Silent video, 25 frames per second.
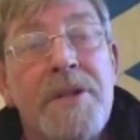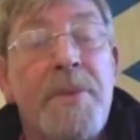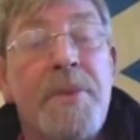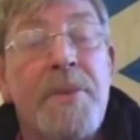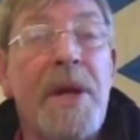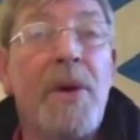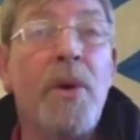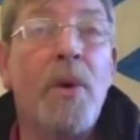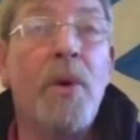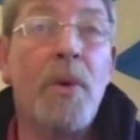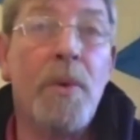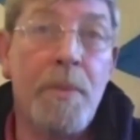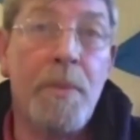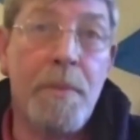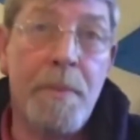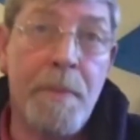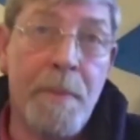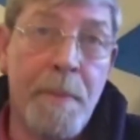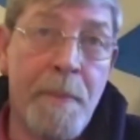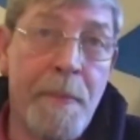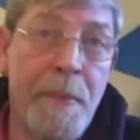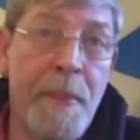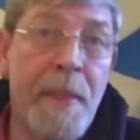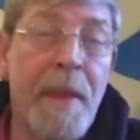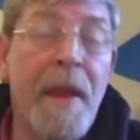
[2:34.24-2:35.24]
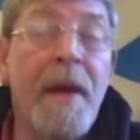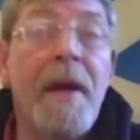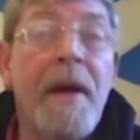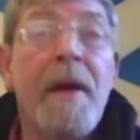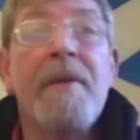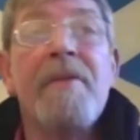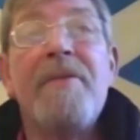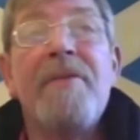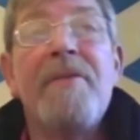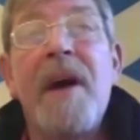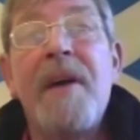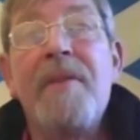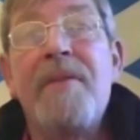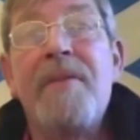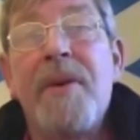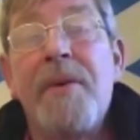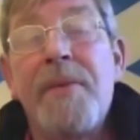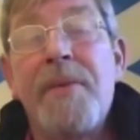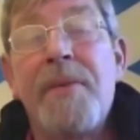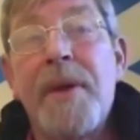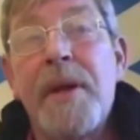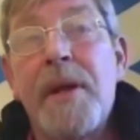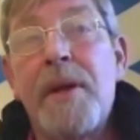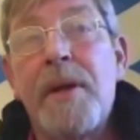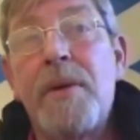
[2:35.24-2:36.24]
As we know,
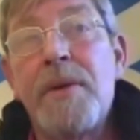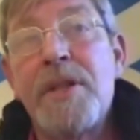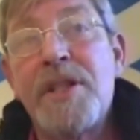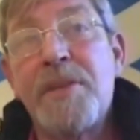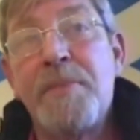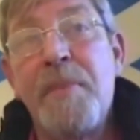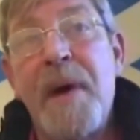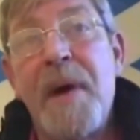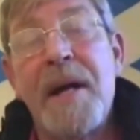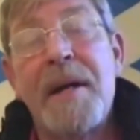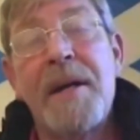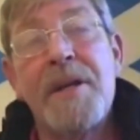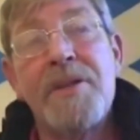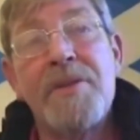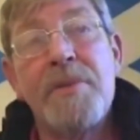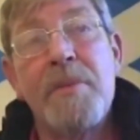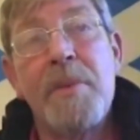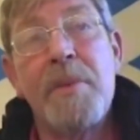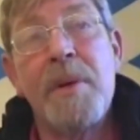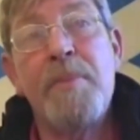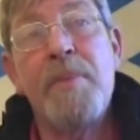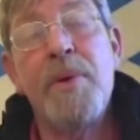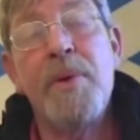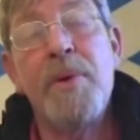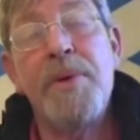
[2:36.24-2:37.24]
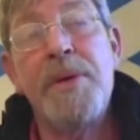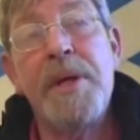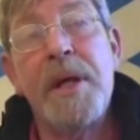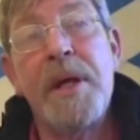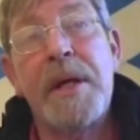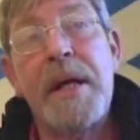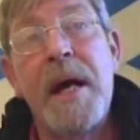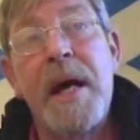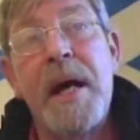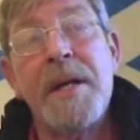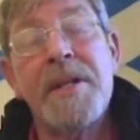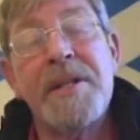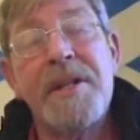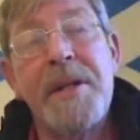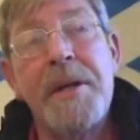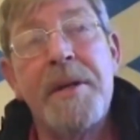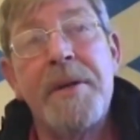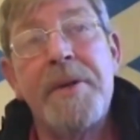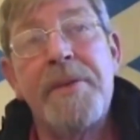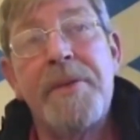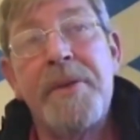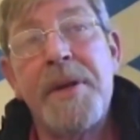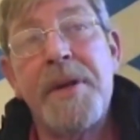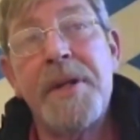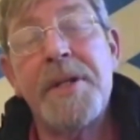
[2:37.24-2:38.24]
500 smackers will be putting your gas and
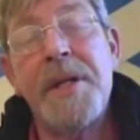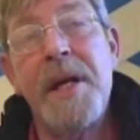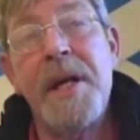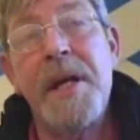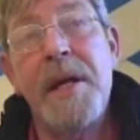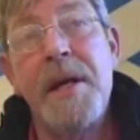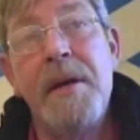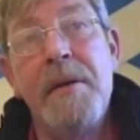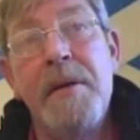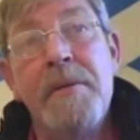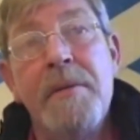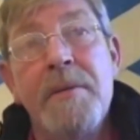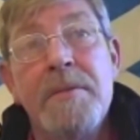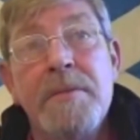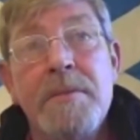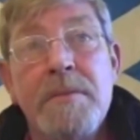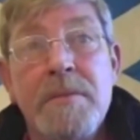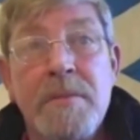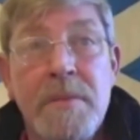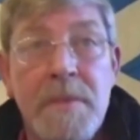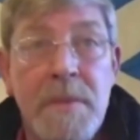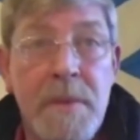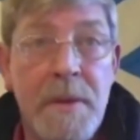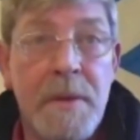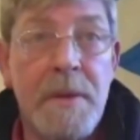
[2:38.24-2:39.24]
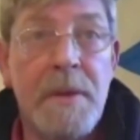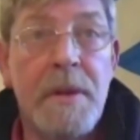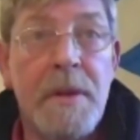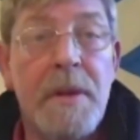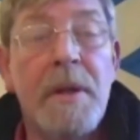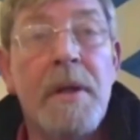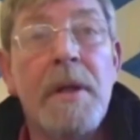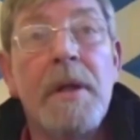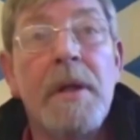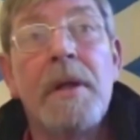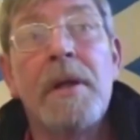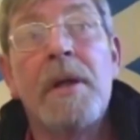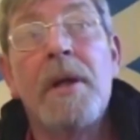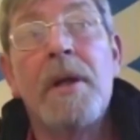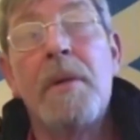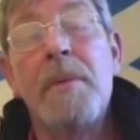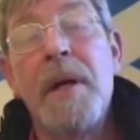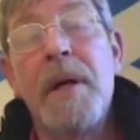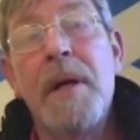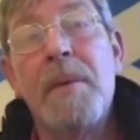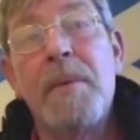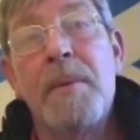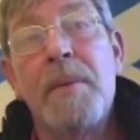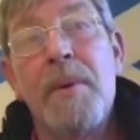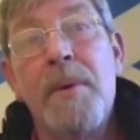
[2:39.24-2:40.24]
electricity
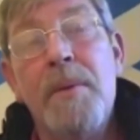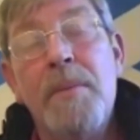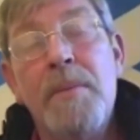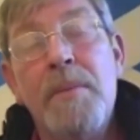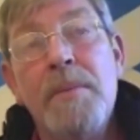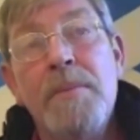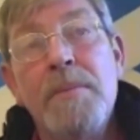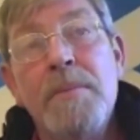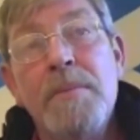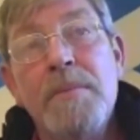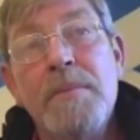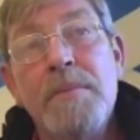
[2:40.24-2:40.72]
come April.